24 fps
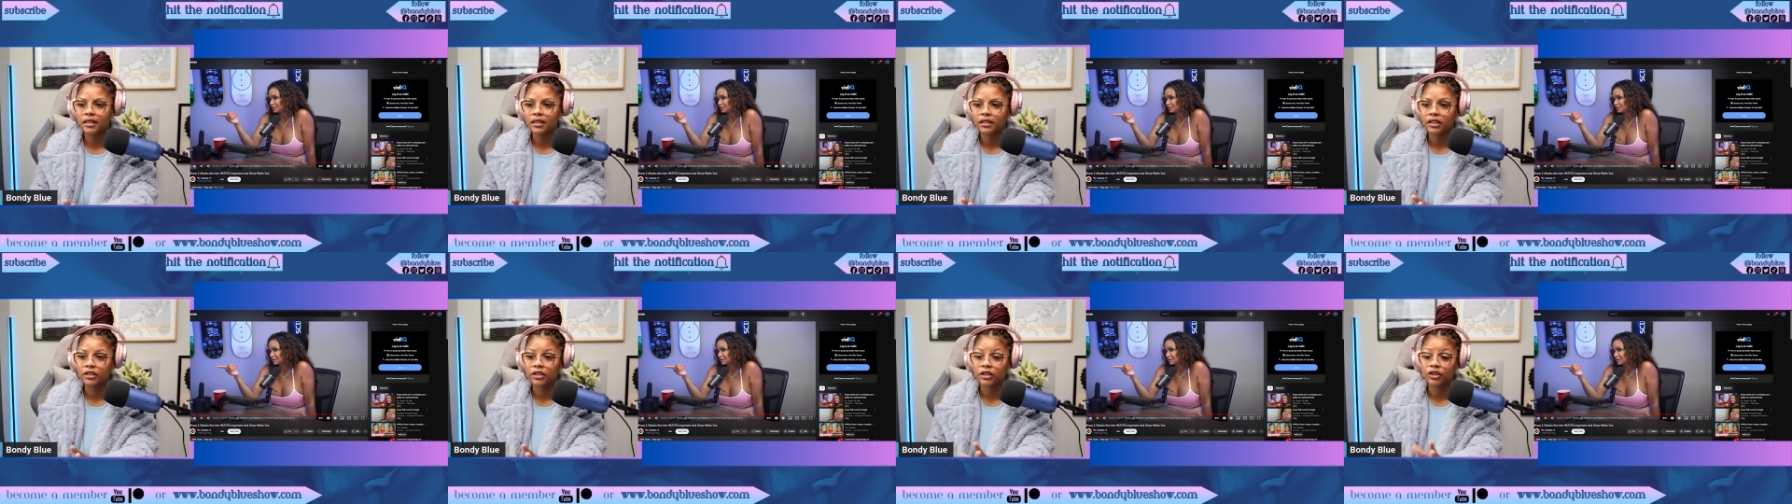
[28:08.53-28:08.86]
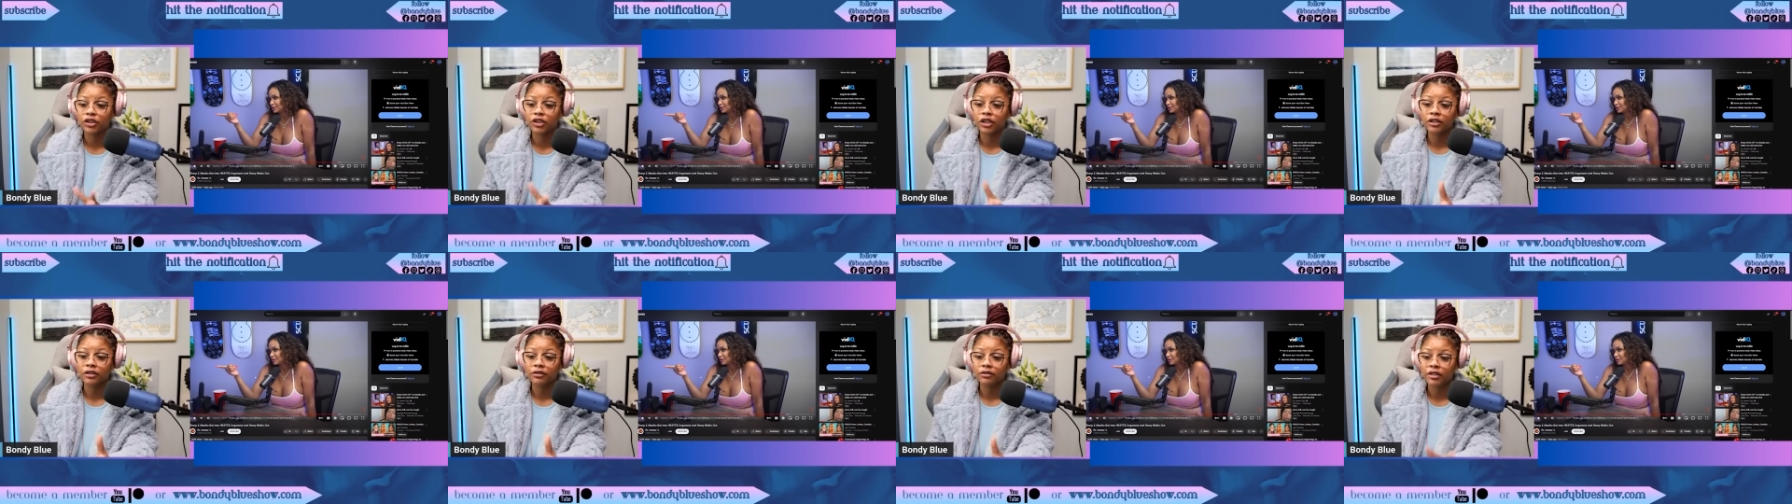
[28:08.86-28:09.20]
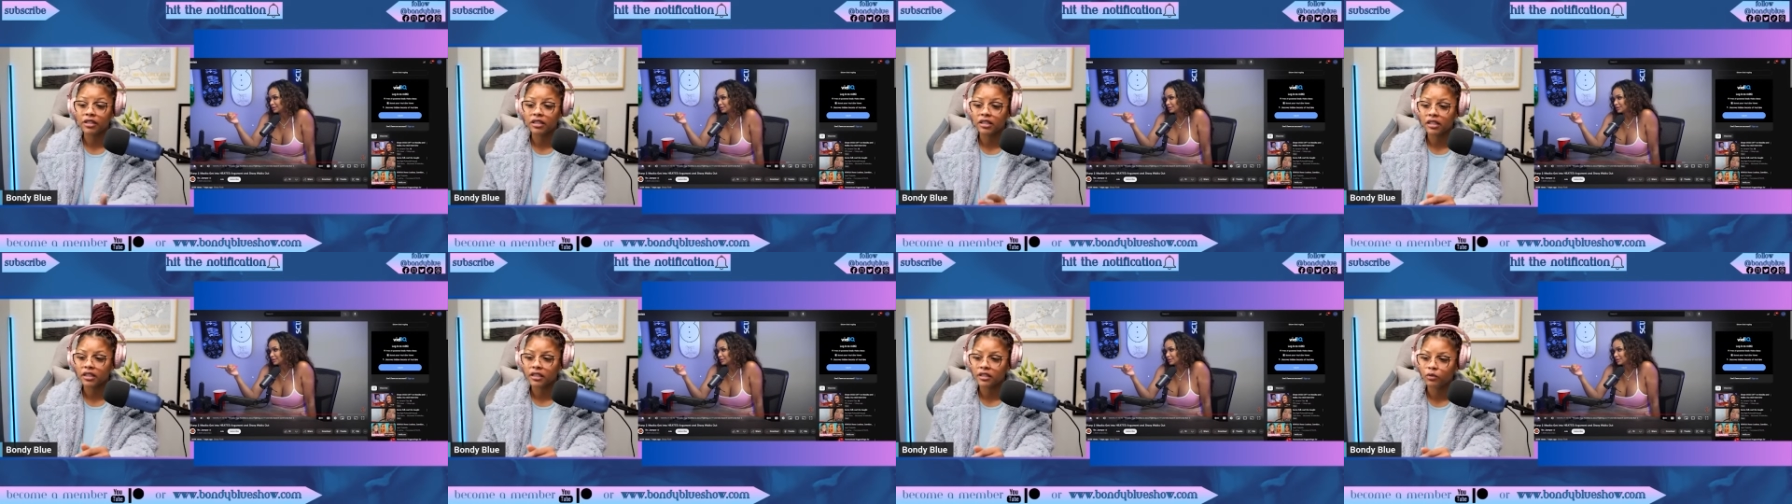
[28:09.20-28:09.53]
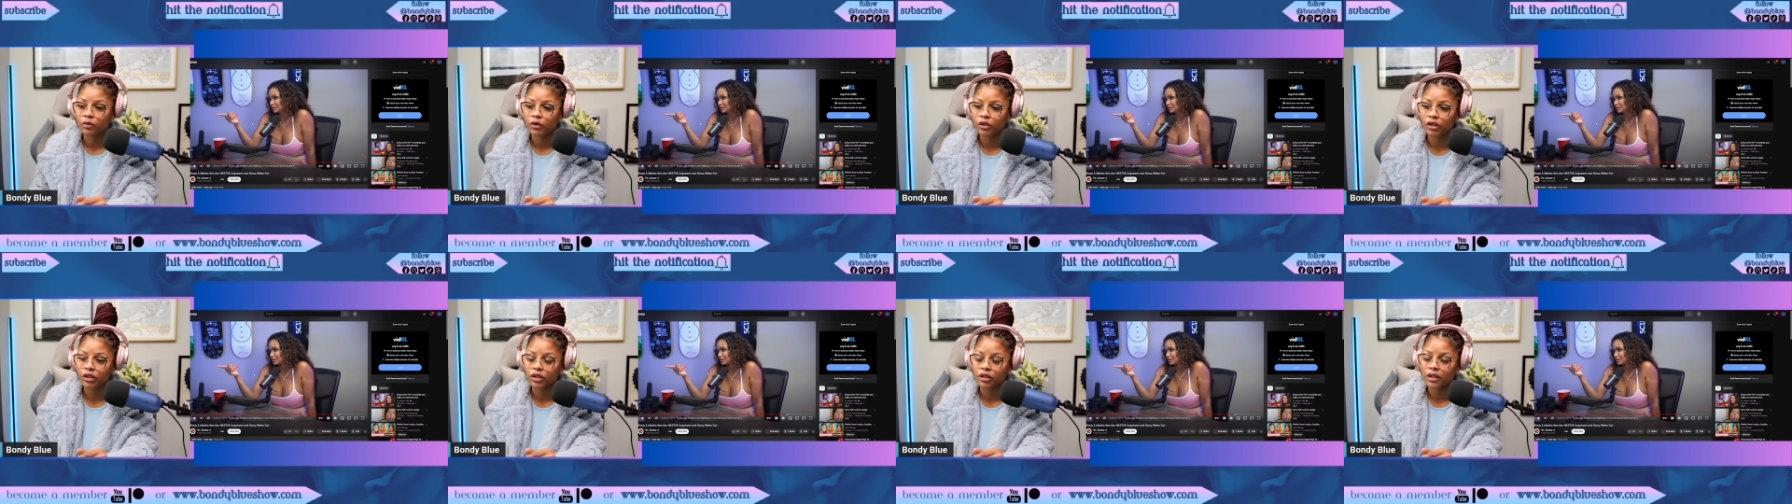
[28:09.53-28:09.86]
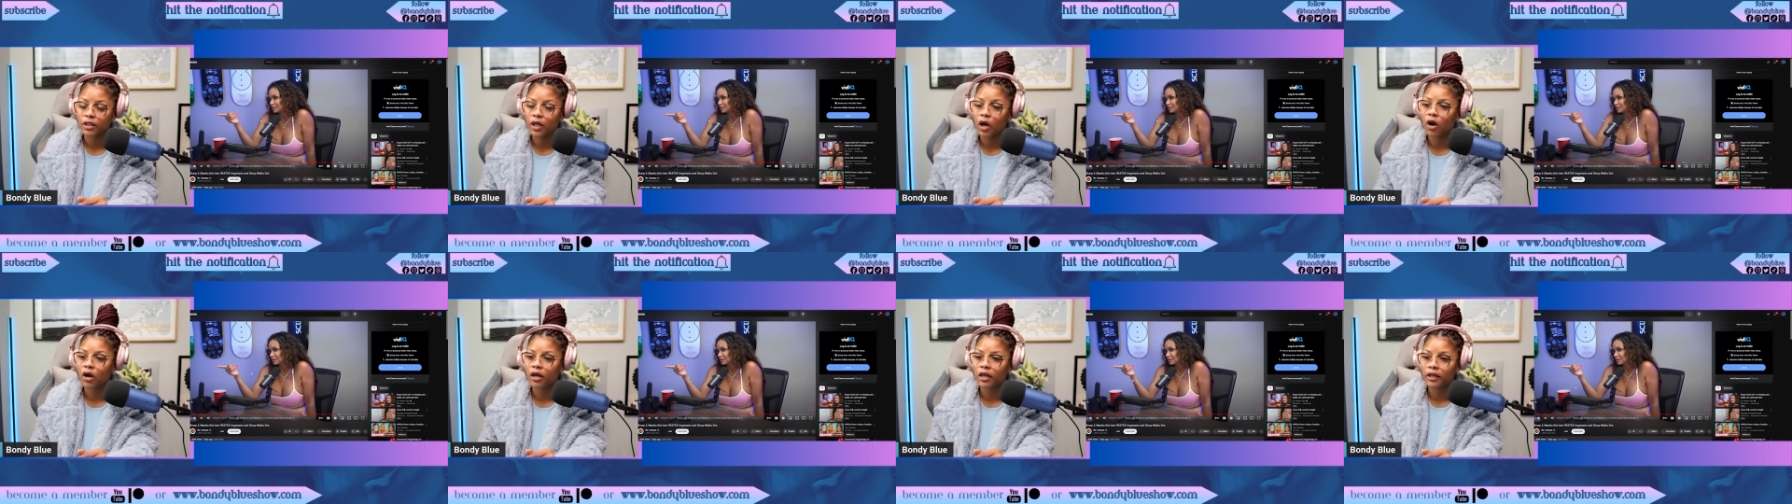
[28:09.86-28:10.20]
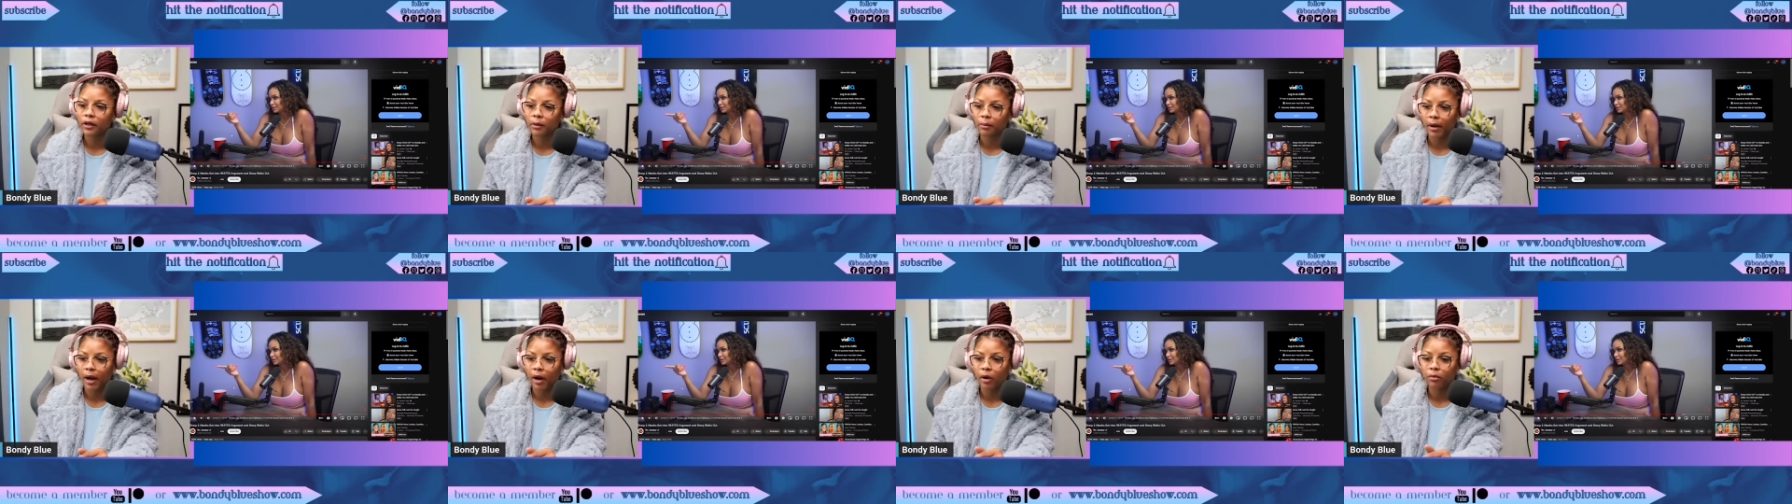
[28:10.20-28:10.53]
the degeneracy is what she's talking
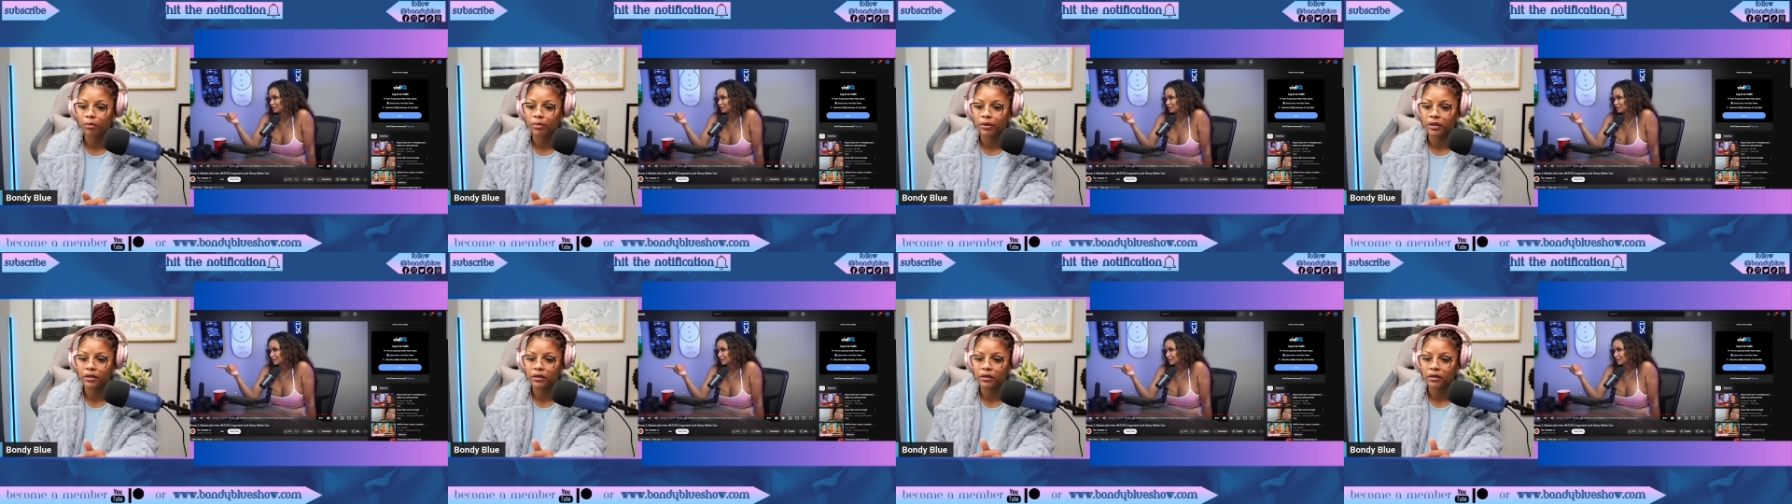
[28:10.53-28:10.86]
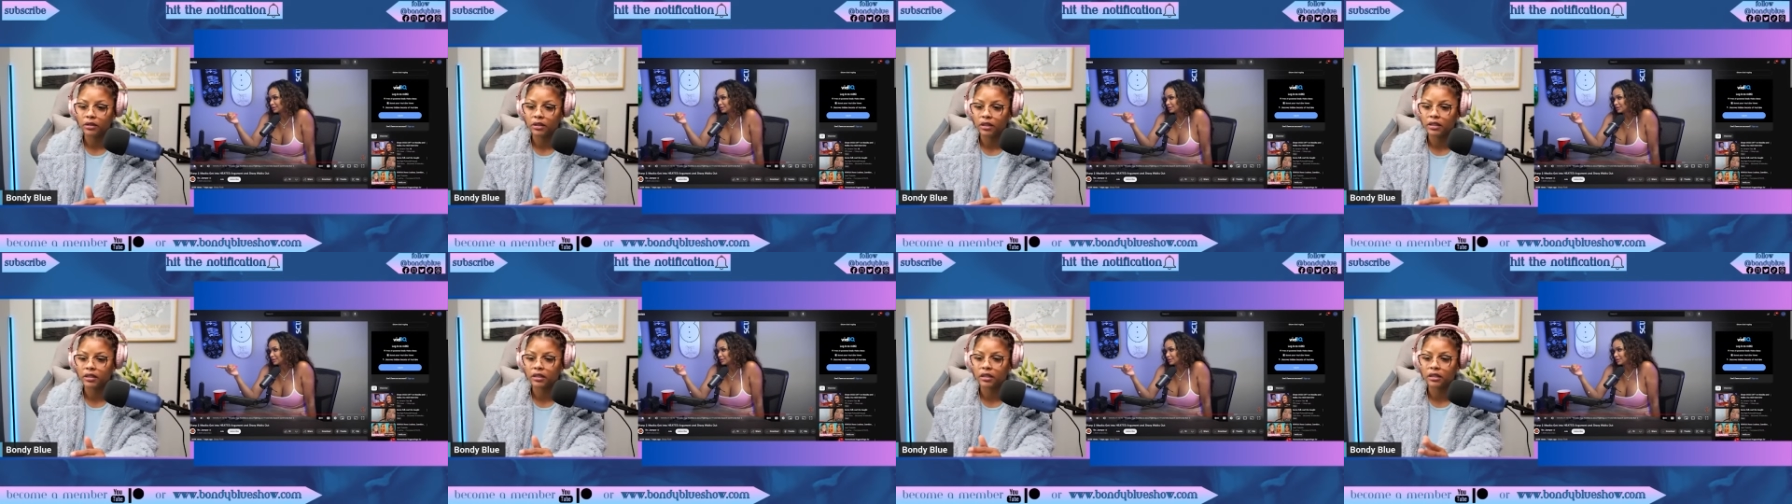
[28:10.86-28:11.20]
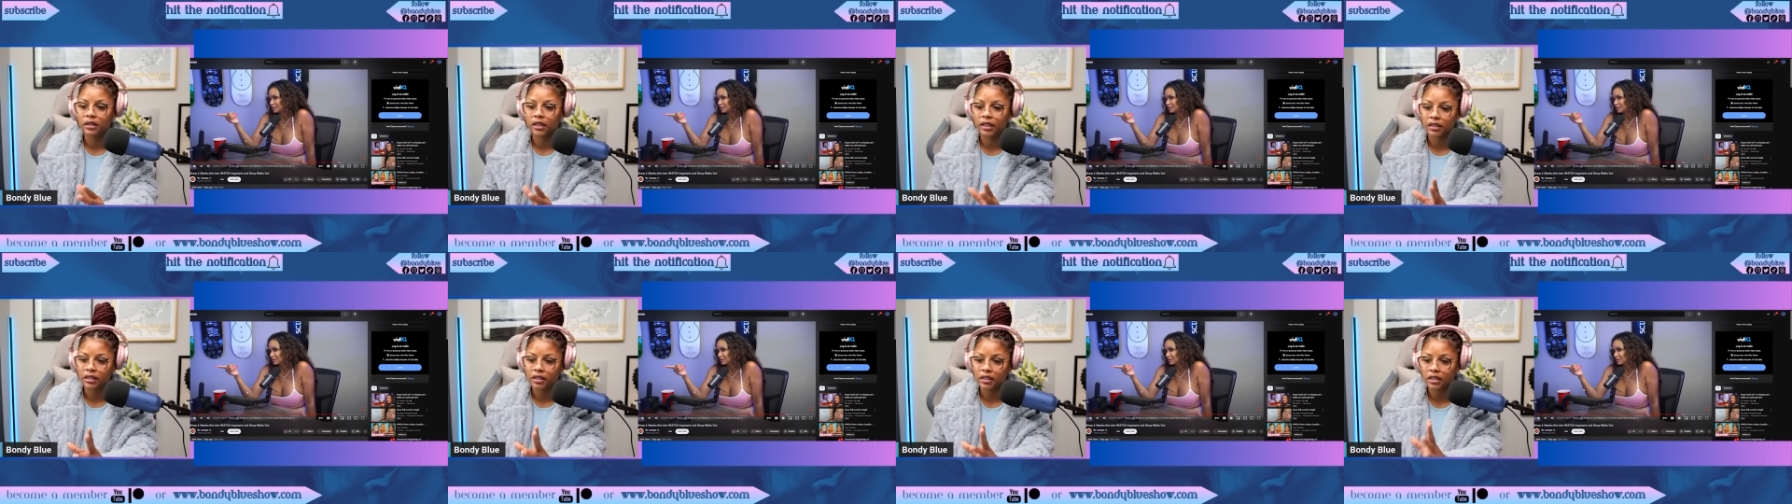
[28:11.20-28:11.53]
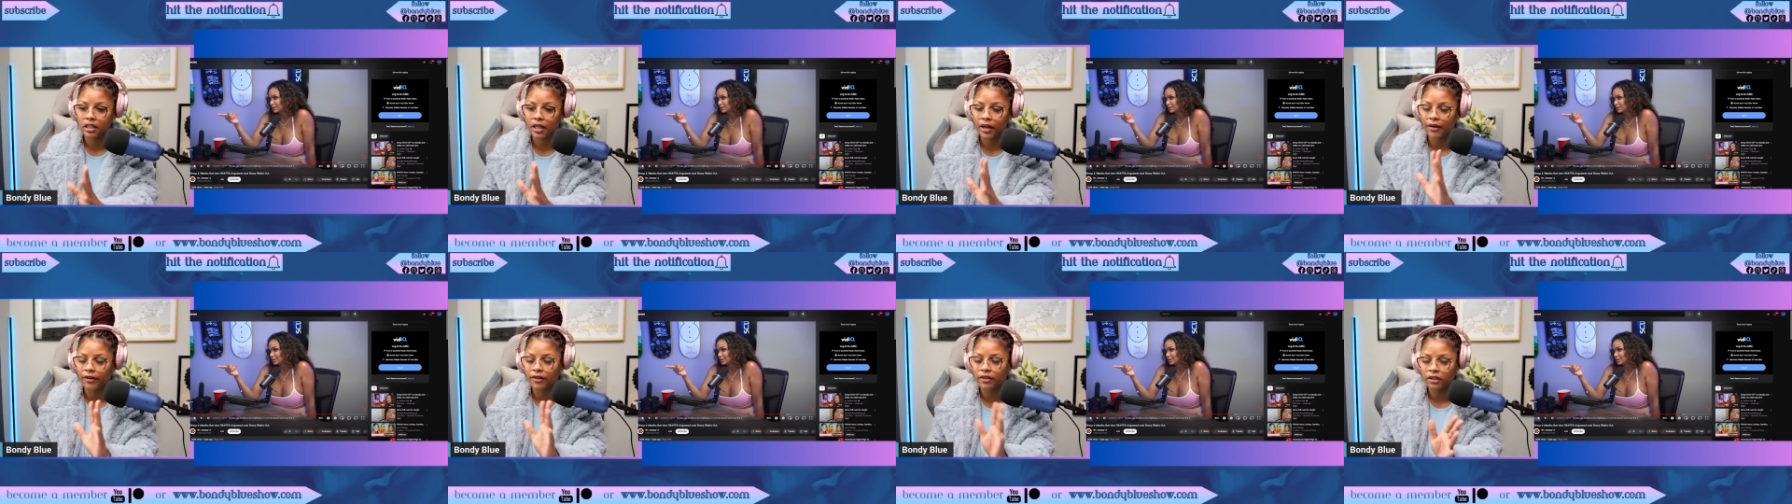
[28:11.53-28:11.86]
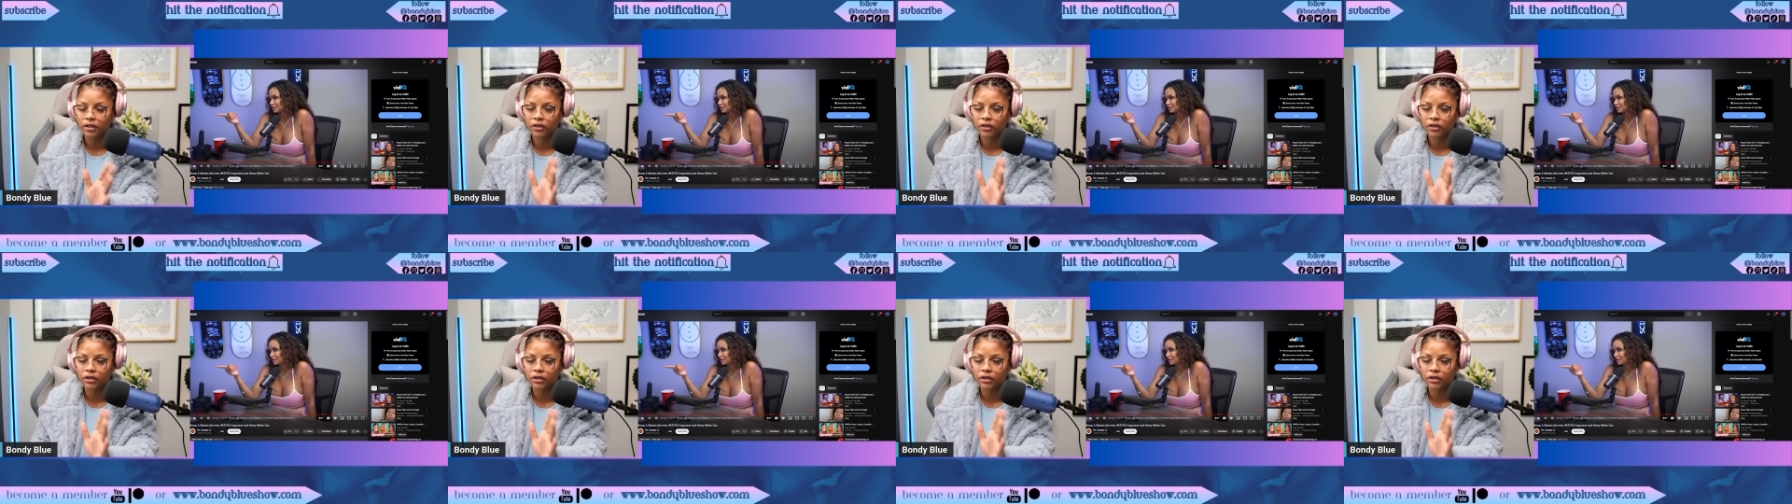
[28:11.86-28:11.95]
about, but doesn't necessarily,